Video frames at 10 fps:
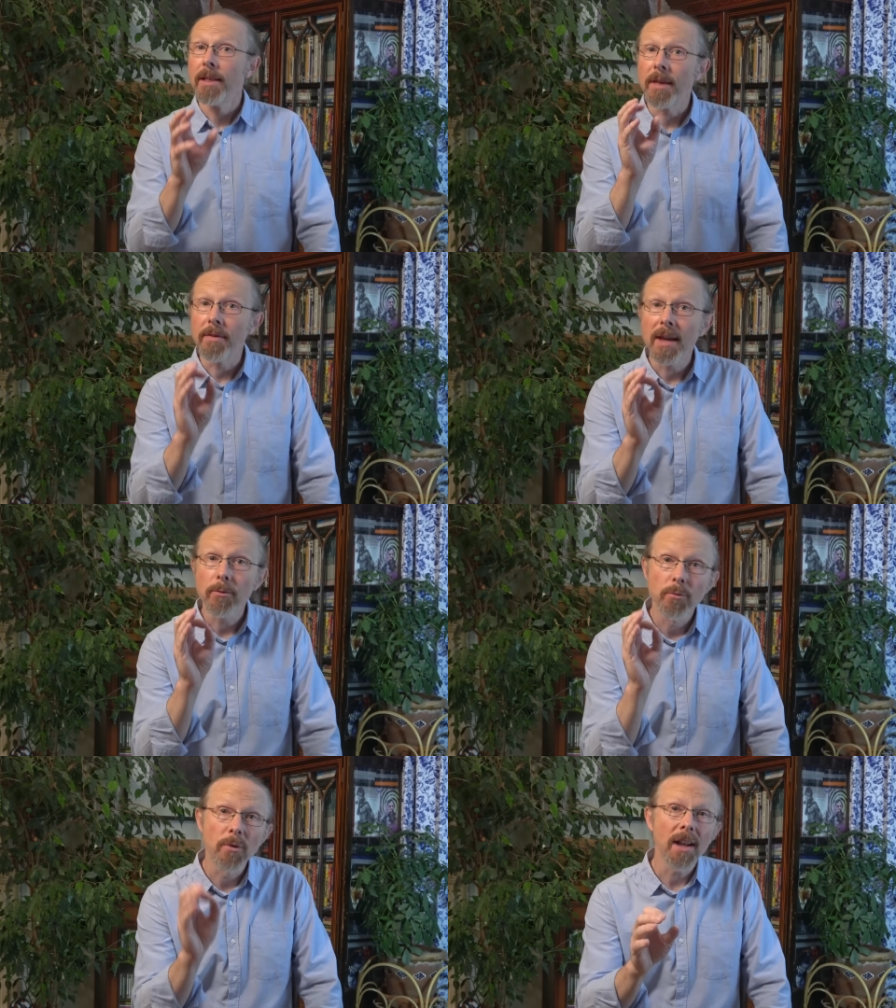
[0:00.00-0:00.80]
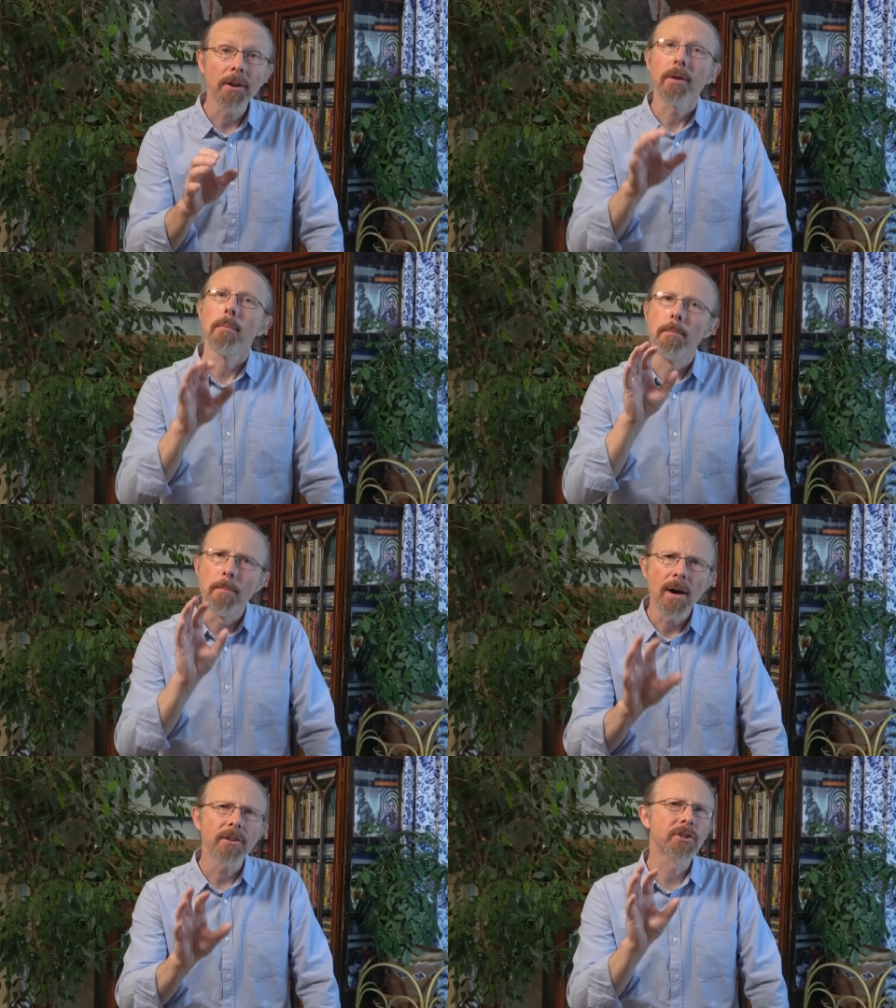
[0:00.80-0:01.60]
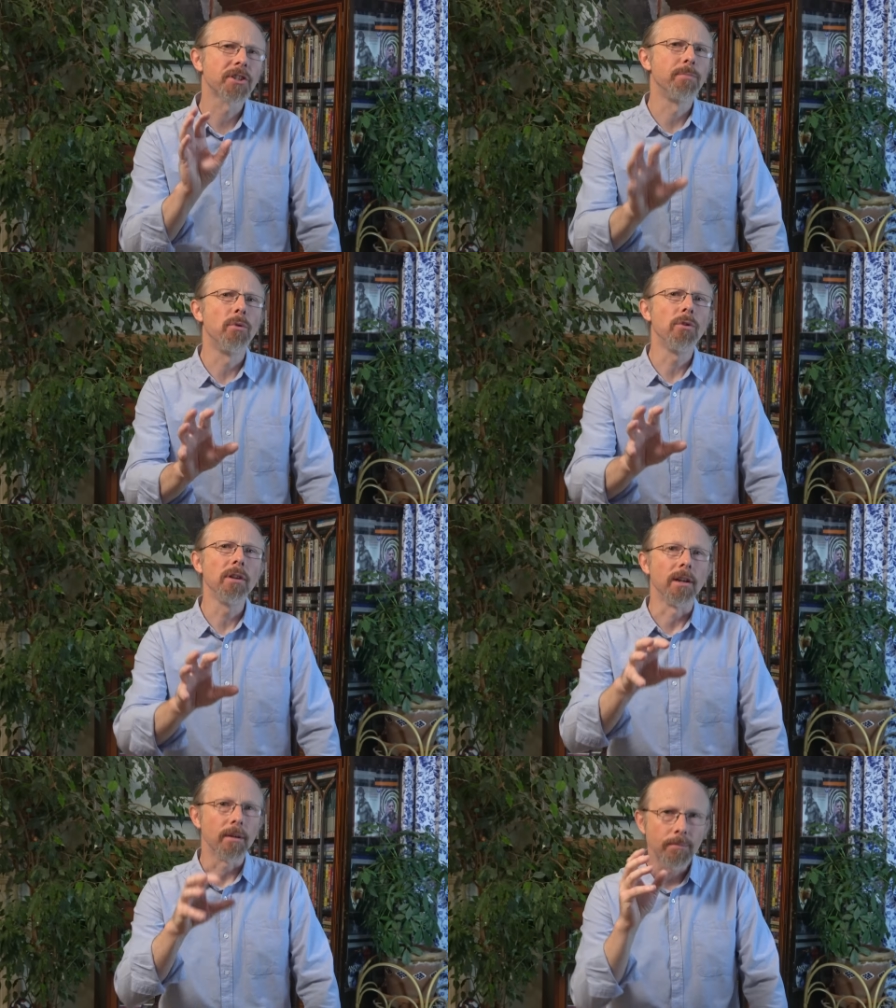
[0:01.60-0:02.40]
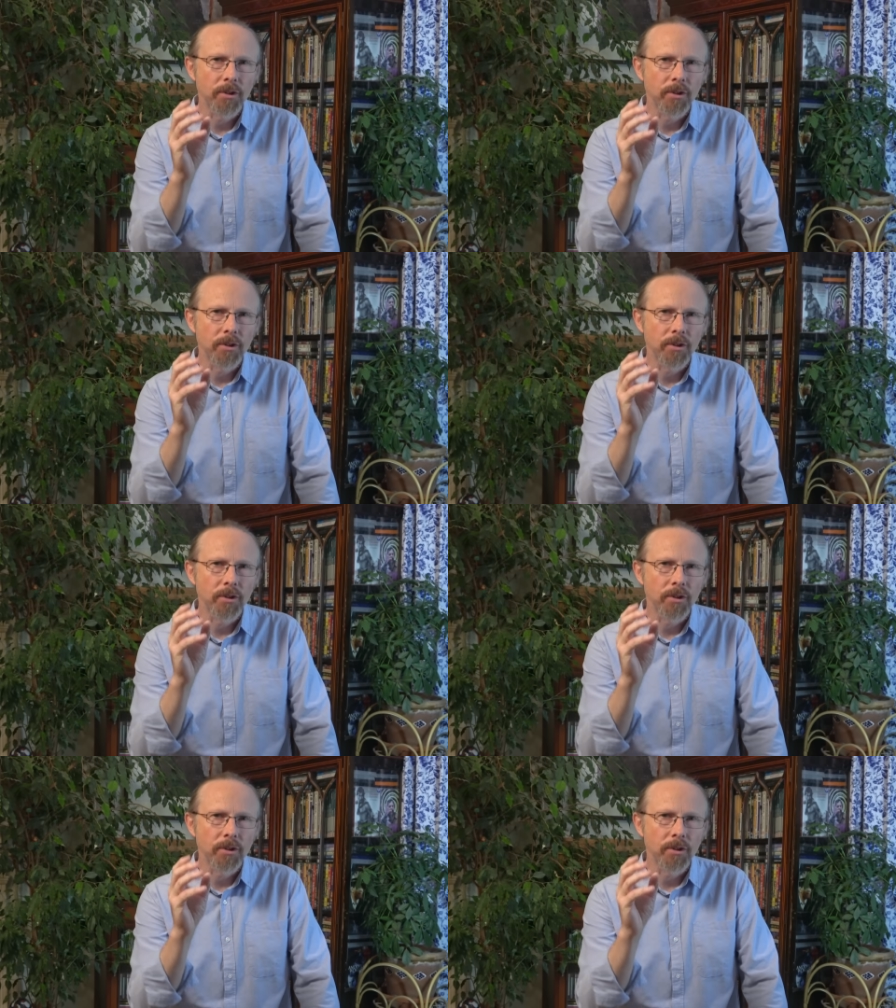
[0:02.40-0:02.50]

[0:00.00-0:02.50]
they then run on much smaller,